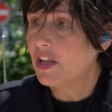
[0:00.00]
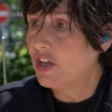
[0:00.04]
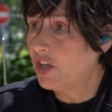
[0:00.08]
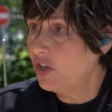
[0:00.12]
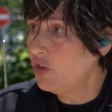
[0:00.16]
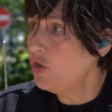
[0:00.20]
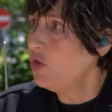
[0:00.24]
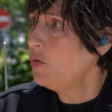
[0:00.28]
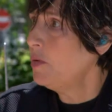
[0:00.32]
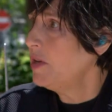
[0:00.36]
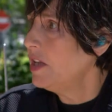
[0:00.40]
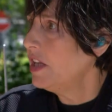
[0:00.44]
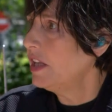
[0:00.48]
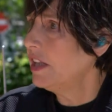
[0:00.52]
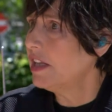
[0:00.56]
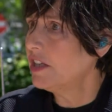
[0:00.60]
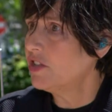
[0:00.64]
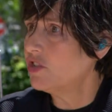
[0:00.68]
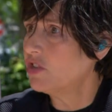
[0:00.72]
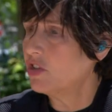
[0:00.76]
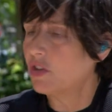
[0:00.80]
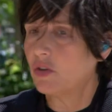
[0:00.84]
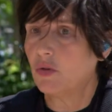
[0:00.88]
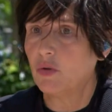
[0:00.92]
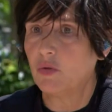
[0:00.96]
you know when you
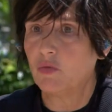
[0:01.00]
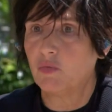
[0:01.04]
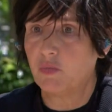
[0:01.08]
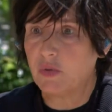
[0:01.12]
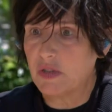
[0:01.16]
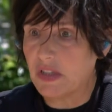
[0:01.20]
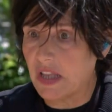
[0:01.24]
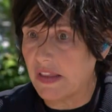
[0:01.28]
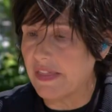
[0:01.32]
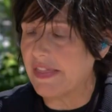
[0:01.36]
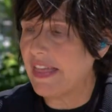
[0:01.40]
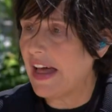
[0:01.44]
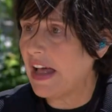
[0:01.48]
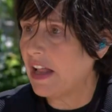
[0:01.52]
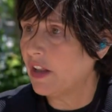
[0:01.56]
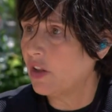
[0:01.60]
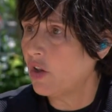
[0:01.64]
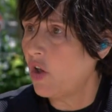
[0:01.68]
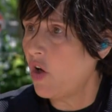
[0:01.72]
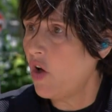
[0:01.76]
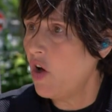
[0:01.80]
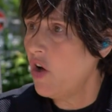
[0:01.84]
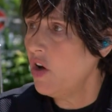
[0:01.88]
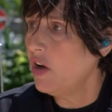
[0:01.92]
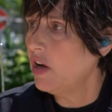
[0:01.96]
literally go, was it that
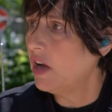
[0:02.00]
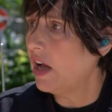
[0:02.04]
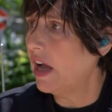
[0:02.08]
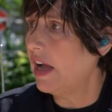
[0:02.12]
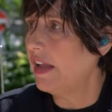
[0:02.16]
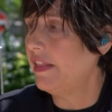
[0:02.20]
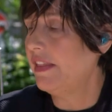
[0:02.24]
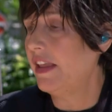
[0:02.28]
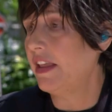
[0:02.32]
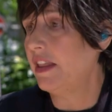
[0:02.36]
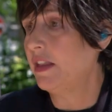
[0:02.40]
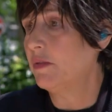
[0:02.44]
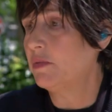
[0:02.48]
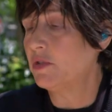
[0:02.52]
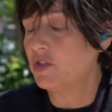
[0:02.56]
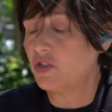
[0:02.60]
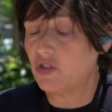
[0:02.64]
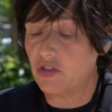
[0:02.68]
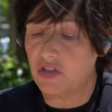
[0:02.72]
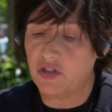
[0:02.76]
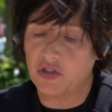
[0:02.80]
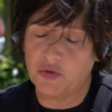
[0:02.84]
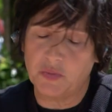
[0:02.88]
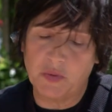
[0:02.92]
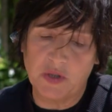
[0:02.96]
long? And yeah. then there was,
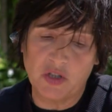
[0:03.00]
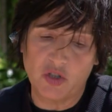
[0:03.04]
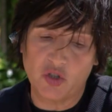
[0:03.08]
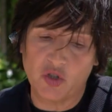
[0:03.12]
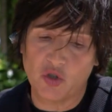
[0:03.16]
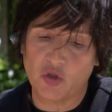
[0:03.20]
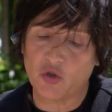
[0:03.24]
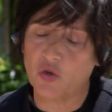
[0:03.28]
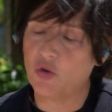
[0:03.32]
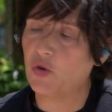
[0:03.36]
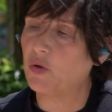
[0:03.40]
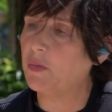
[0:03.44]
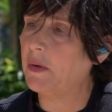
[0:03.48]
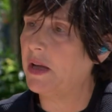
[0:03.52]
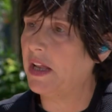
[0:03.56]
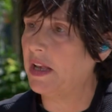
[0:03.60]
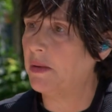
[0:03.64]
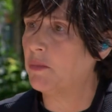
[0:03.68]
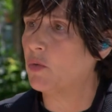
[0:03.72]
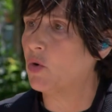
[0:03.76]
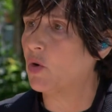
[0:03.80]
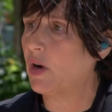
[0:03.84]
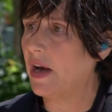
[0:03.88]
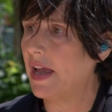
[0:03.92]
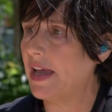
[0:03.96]
there's been so many
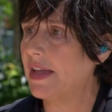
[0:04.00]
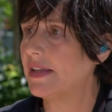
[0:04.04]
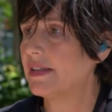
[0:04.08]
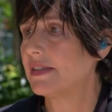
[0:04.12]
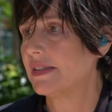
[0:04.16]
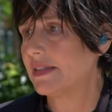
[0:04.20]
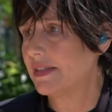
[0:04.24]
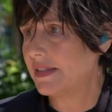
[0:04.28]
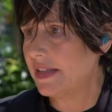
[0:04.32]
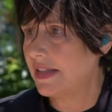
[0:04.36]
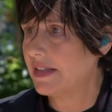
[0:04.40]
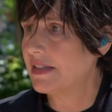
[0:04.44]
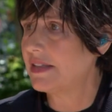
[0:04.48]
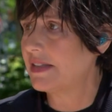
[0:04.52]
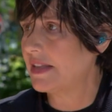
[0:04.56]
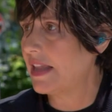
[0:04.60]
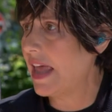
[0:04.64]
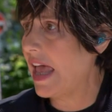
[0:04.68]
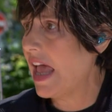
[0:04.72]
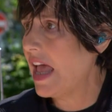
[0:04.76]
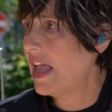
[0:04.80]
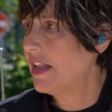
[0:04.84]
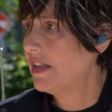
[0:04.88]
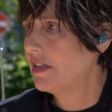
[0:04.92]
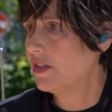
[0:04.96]
more hits since
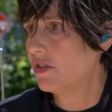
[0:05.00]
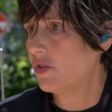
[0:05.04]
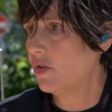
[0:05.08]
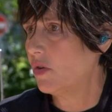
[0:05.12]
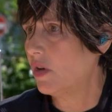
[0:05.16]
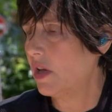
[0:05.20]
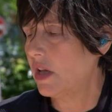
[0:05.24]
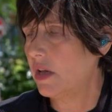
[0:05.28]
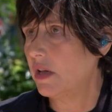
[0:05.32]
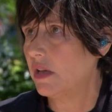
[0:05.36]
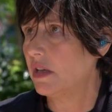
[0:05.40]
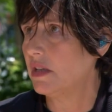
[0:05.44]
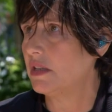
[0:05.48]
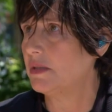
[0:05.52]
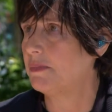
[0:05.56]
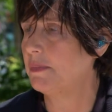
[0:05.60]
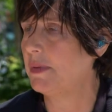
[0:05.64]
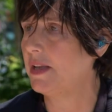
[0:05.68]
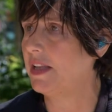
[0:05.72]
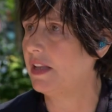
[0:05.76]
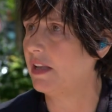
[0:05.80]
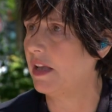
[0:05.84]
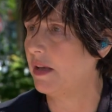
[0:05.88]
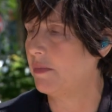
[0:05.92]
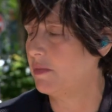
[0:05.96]
then. So it's
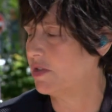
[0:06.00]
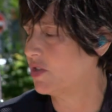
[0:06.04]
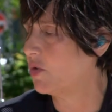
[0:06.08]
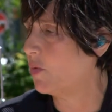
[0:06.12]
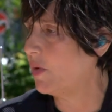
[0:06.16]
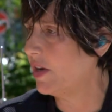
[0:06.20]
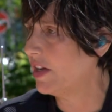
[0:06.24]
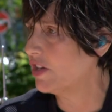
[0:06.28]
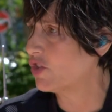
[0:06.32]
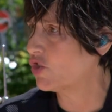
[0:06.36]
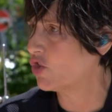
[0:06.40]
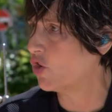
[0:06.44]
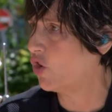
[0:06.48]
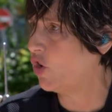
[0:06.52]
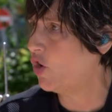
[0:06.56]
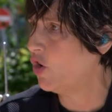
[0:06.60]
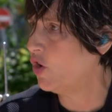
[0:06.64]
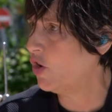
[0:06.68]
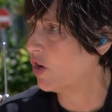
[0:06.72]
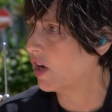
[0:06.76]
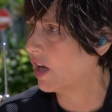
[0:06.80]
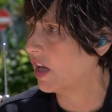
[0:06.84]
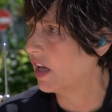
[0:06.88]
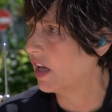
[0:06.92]
been, it was quite a shock.